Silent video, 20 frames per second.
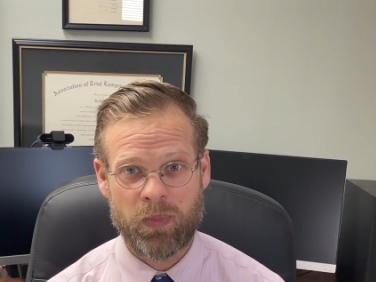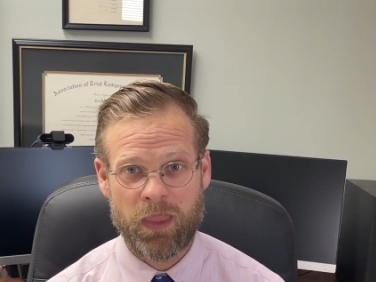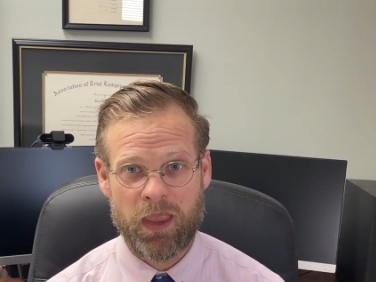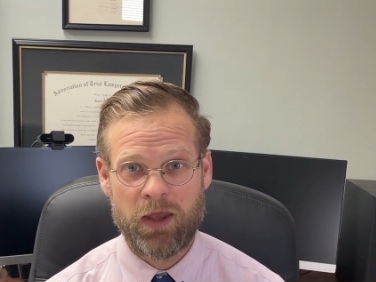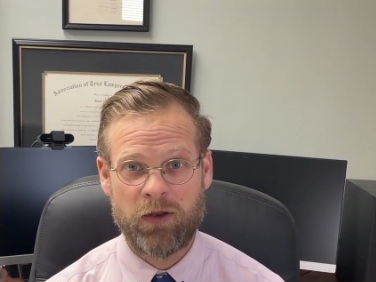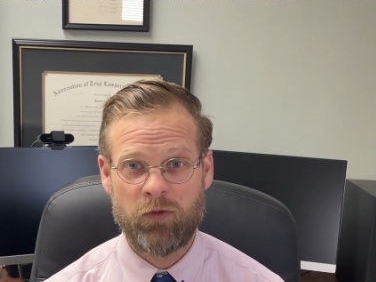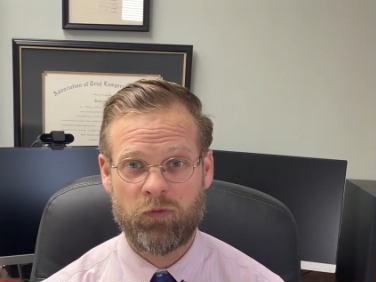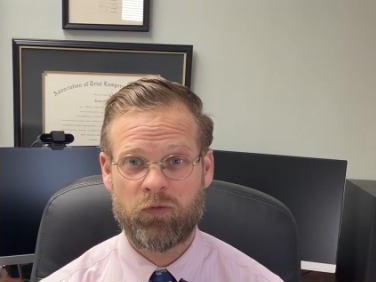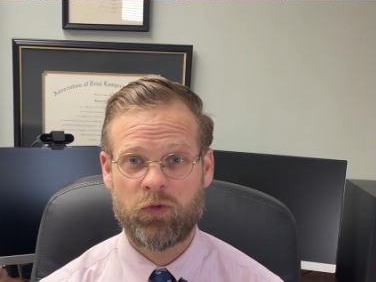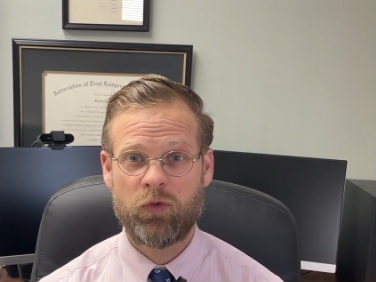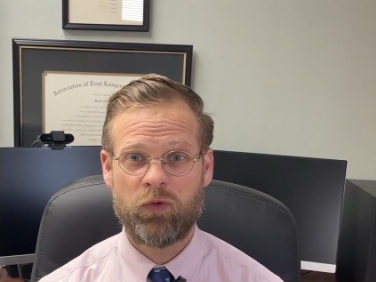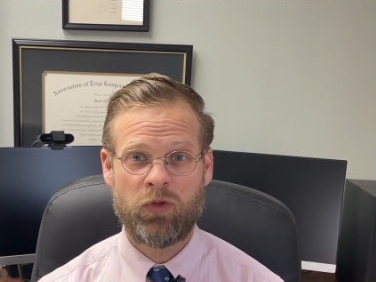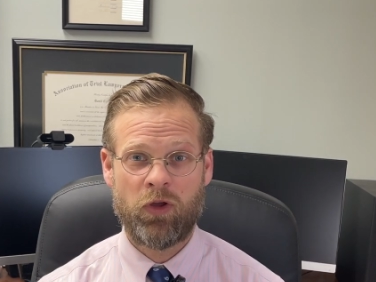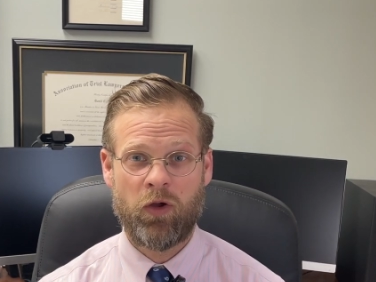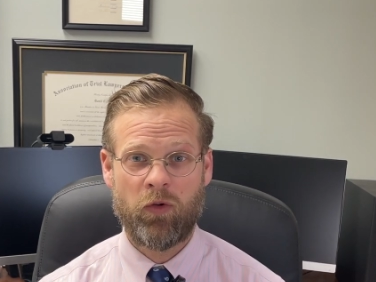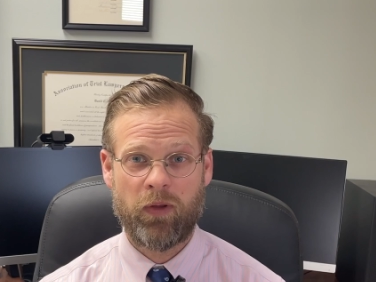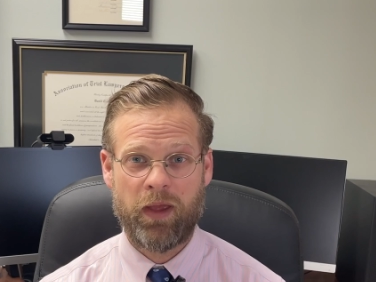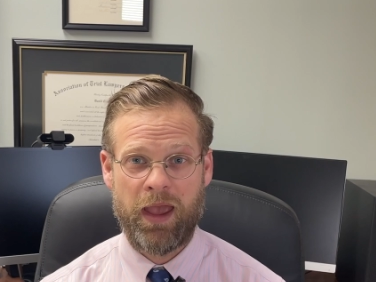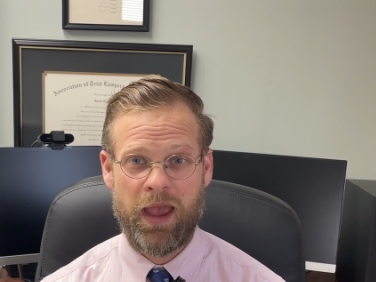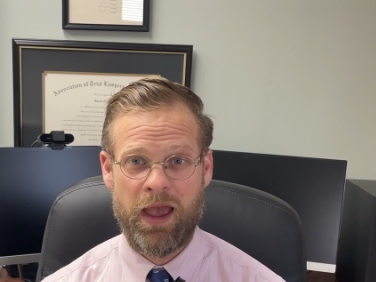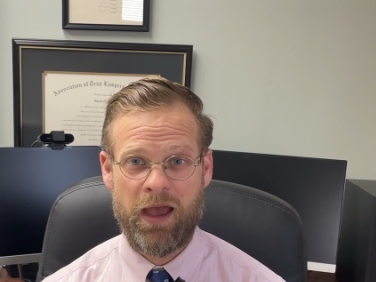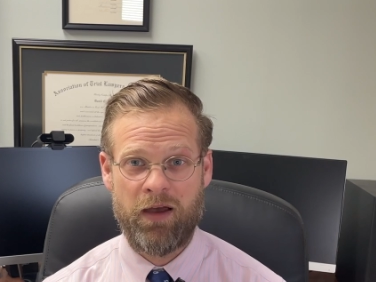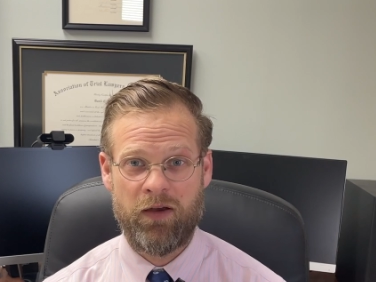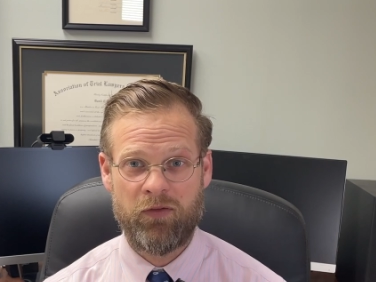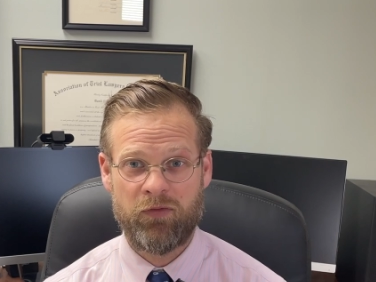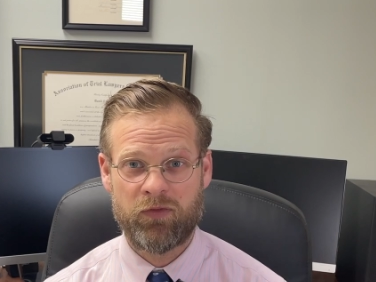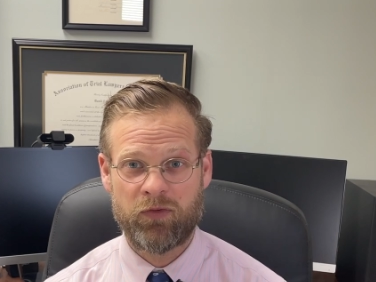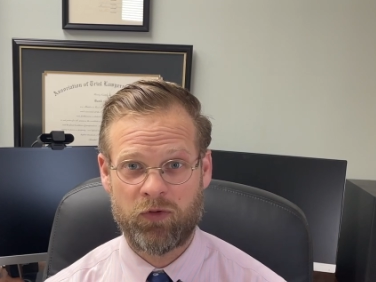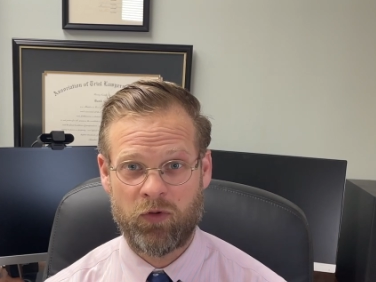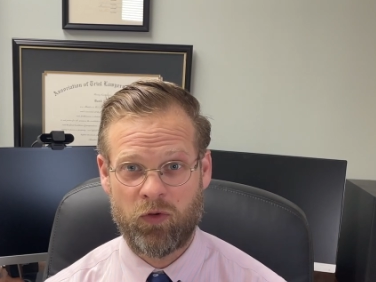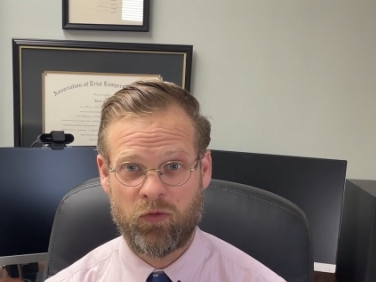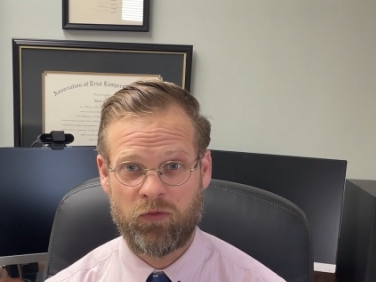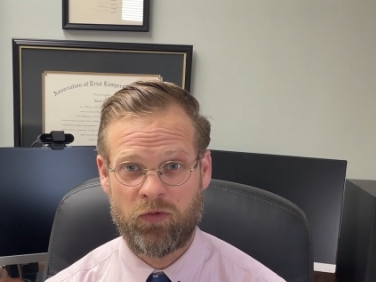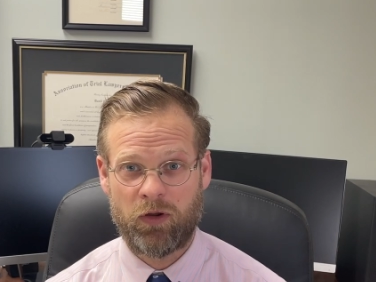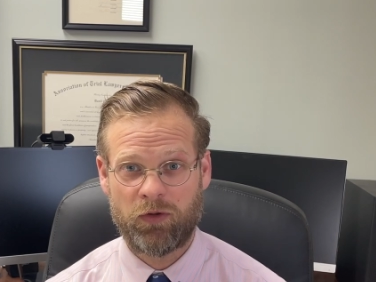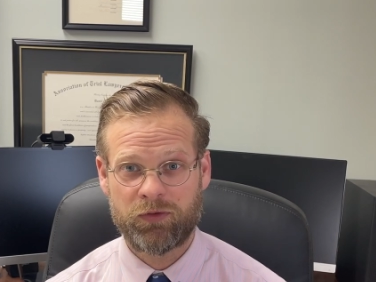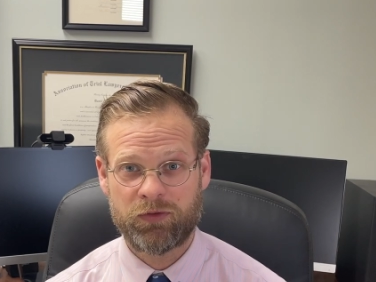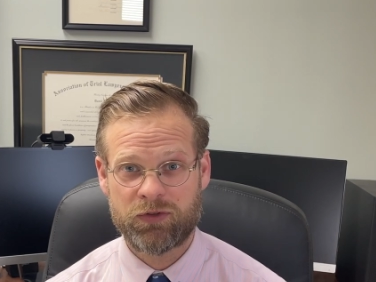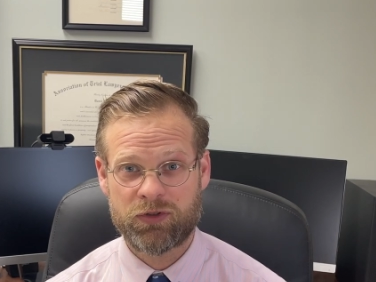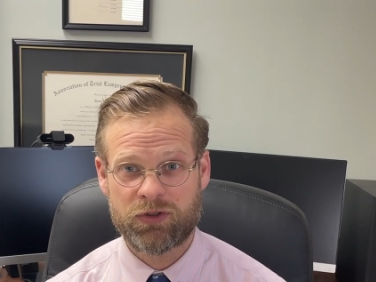And if you don't have no
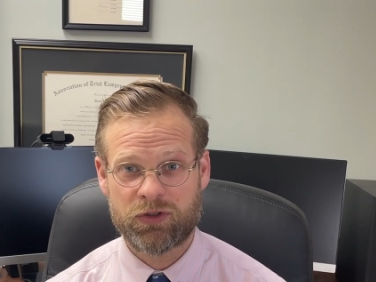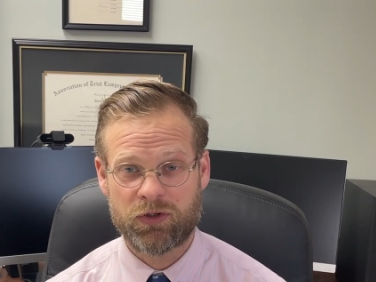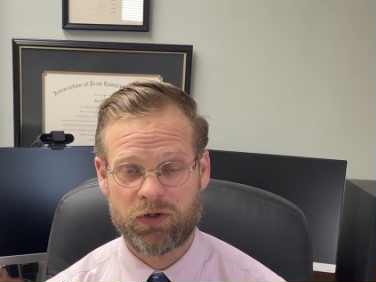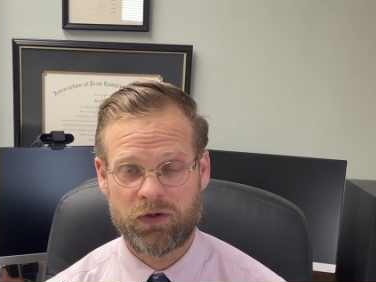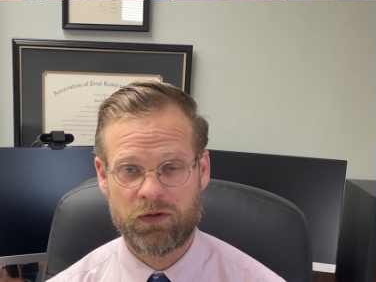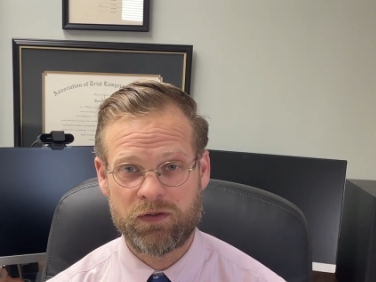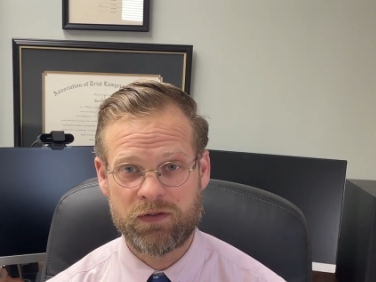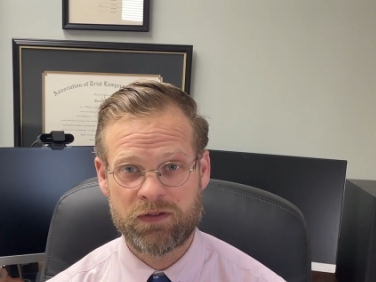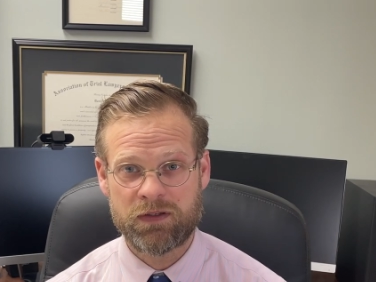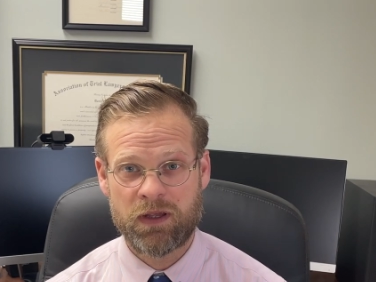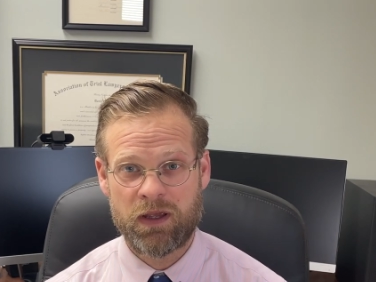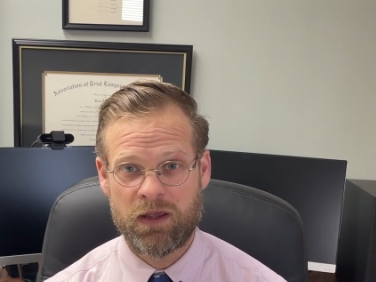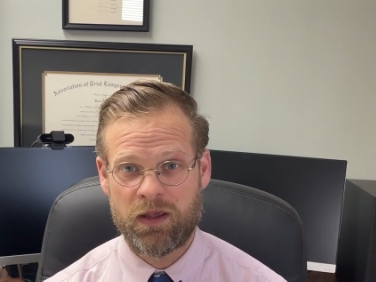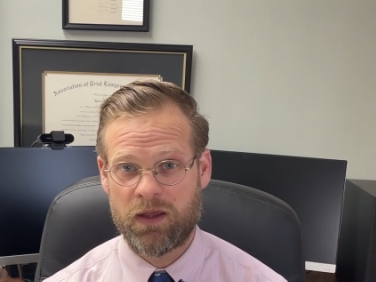fault insurance,